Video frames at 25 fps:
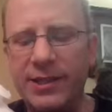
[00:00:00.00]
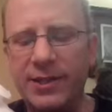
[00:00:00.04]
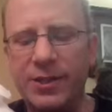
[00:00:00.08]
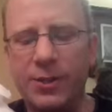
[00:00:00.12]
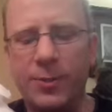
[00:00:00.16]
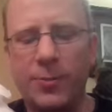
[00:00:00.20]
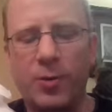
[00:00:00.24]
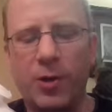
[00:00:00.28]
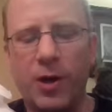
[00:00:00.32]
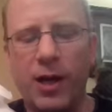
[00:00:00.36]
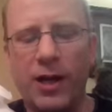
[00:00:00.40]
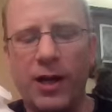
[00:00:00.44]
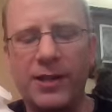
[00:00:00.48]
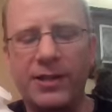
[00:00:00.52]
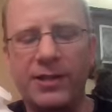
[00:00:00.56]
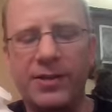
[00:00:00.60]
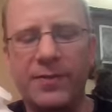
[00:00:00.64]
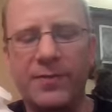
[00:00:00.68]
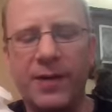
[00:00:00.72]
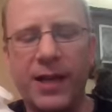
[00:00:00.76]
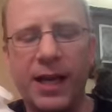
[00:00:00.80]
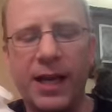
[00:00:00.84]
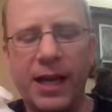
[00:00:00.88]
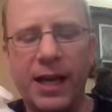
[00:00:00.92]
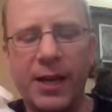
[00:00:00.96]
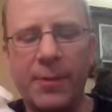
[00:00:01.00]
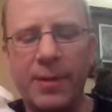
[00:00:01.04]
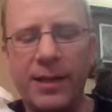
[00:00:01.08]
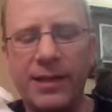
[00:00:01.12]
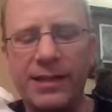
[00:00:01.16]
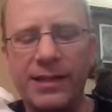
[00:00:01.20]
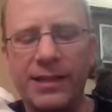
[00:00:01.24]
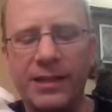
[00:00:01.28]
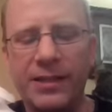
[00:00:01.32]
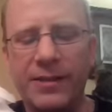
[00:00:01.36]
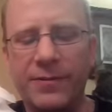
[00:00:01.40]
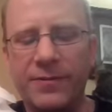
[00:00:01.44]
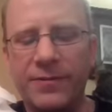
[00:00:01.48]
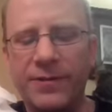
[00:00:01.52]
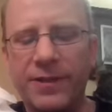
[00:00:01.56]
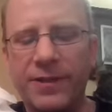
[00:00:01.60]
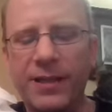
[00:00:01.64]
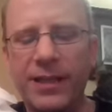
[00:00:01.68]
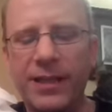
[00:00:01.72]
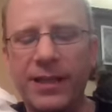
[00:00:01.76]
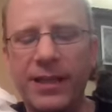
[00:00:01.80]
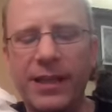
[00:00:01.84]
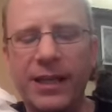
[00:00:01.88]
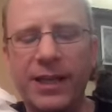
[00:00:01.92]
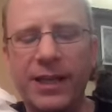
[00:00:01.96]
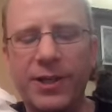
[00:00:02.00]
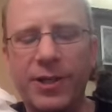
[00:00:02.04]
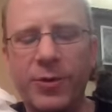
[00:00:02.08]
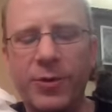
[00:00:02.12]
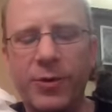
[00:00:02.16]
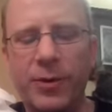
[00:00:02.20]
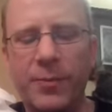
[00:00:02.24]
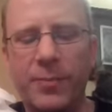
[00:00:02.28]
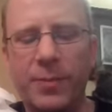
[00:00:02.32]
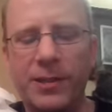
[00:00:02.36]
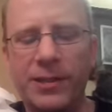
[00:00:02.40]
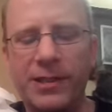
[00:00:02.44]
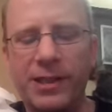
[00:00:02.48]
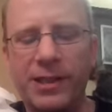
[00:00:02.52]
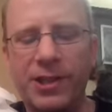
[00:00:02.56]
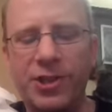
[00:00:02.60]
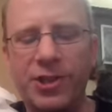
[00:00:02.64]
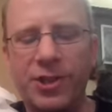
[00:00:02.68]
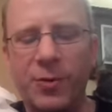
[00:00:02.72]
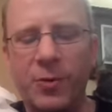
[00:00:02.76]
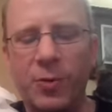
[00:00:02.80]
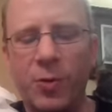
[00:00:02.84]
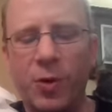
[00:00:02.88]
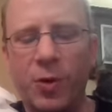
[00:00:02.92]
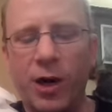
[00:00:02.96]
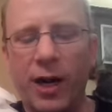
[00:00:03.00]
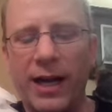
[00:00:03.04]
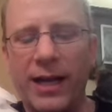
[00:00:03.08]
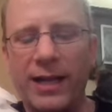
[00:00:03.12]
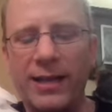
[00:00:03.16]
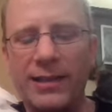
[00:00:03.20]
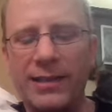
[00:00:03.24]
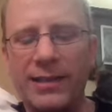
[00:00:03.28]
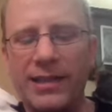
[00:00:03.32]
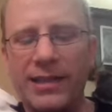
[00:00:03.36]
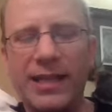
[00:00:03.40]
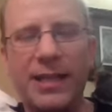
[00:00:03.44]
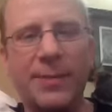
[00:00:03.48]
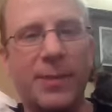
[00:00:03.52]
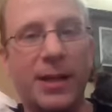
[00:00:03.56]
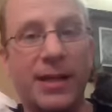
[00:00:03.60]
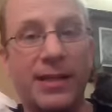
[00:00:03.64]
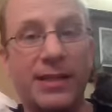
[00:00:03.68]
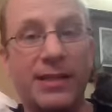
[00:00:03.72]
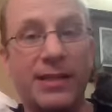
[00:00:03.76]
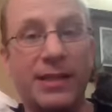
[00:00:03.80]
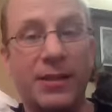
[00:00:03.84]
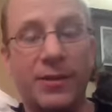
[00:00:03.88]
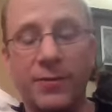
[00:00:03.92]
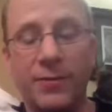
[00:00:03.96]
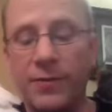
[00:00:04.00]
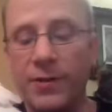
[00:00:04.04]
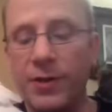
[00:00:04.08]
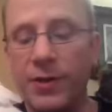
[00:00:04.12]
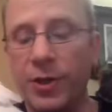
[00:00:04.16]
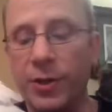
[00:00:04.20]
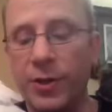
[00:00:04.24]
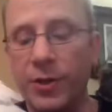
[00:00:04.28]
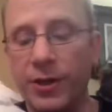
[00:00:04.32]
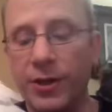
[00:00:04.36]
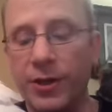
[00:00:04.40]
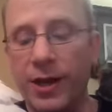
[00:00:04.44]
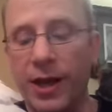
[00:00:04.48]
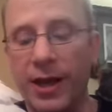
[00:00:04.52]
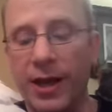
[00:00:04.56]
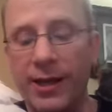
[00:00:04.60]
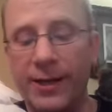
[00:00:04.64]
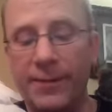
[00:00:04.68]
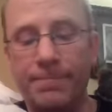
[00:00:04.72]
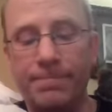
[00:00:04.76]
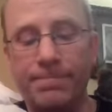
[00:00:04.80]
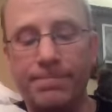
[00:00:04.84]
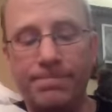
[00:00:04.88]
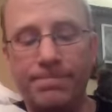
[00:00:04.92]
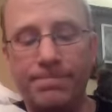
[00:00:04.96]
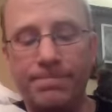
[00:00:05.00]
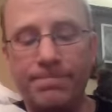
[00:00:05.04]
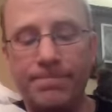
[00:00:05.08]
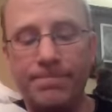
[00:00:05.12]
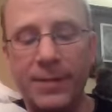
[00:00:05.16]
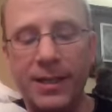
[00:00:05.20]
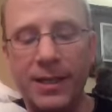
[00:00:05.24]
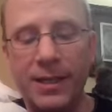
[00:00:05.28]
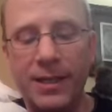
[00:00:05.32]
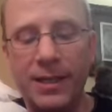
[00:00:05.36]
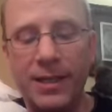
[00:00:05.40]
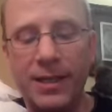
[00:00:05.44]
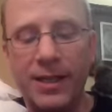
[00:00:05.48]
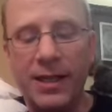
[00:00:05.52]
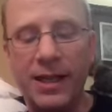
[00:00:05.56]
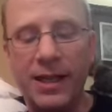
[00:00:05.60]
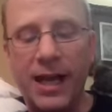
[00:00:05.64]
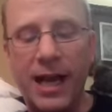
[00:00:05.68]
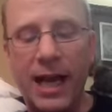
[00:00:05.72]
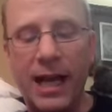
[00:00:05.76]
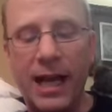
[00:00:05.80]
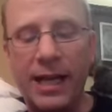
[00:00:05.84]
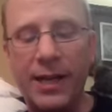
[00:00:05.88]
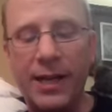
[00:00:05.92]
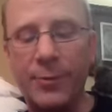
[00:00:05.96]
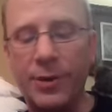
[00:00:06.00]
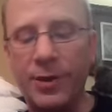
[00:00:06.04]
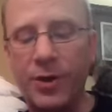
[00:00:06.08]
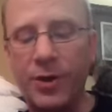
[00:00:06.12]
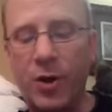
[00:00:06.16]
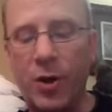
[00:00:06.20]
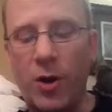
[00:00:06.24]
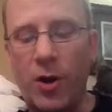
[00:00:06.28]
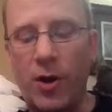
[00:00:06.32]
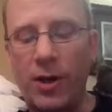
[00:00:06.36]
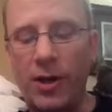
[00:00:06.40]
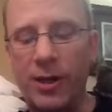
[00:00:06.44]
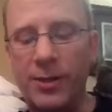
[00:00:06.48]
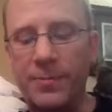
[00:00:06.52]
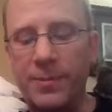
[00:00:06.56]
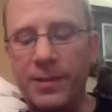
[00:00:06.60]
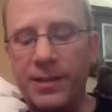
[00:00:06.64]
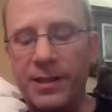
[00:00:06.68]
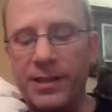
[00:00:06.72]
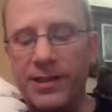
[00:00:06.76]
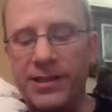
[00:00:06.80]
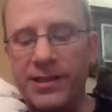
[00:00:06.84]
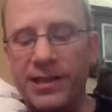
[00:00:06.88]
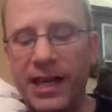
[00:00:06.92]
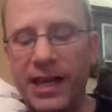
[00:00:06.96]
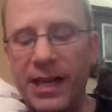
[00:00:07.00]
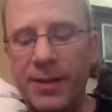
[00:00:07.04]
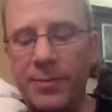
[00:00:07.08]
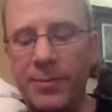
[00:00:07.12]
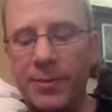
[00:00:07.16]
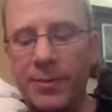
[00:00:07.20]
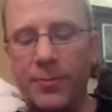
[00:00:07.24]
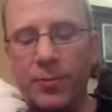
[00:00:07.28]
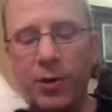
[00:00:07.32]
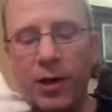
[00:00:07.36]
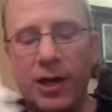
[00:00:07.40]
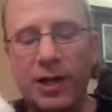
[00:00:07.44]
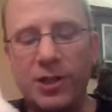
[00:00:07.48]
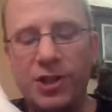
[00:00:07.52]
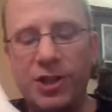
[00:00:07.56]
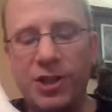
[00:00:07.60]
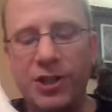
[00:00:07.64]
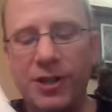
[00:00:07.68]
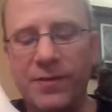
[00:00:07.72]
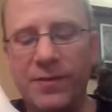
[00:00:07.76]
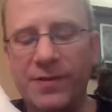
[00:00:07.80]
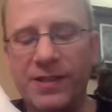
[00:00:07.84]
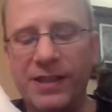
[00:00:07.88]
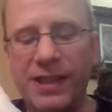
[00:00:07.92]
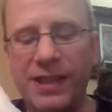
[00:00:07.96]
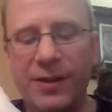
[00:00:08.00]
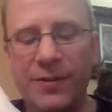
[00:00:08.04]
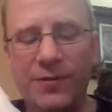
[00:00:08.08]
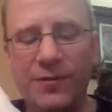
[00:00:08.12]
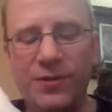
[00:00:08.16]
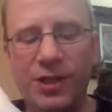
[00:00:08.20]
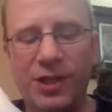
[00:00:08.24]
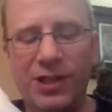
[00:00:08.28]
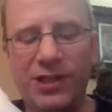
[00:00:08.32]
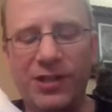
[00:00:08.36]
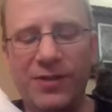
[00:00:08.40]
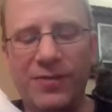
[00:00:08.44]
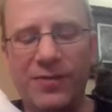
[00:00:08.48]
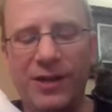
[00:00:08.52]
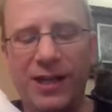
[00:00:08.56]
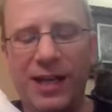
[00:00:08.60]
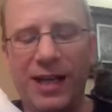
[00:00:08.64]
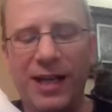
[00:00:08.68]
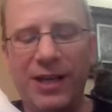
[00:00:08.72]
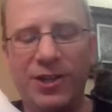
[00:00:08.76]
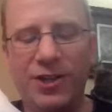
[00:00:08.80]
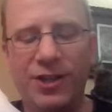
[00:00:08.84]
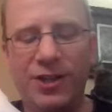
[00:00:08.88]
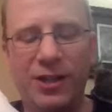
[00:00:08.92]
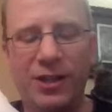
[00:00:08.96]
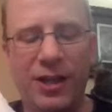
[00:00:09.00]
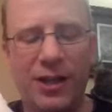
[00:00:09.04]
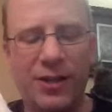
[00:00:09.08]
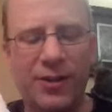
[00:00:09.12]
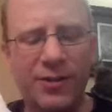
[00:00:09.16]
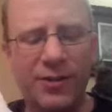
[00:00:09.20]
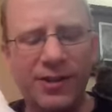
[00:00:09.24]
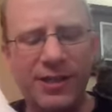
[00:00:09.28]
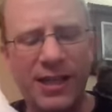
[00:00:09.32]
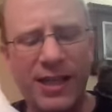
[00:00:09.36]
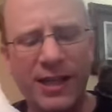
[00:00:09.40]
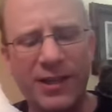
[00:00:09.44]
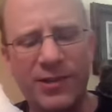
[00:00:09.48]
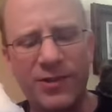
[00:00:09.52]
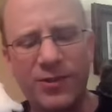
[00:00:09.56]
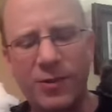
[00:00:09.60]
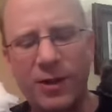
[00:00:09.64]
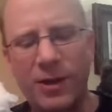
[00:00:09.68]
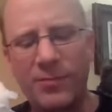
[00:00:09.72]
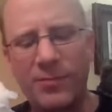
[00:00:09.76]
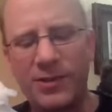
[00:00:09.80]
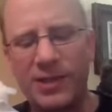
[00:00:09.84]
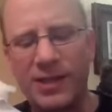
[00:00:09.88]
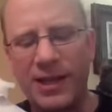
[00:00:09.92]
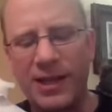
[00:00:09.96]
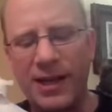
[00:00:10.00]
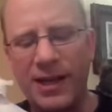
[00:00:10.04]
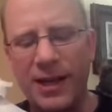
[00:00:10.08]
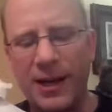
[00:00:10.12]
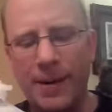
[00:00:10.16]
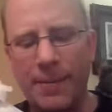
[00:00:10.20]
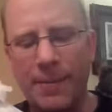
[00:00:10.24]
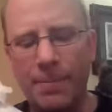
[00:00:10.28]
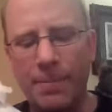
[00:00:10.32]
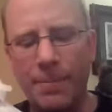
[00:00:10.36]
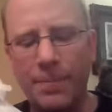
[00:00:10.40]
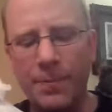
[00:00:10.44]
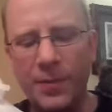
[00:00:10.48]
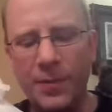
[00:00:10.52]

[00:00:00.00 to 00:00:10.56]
enterprise of getting myself into a position where I can see myself in a good light. Anyone caught up in the same oppression of self-justification understands what I'm saying.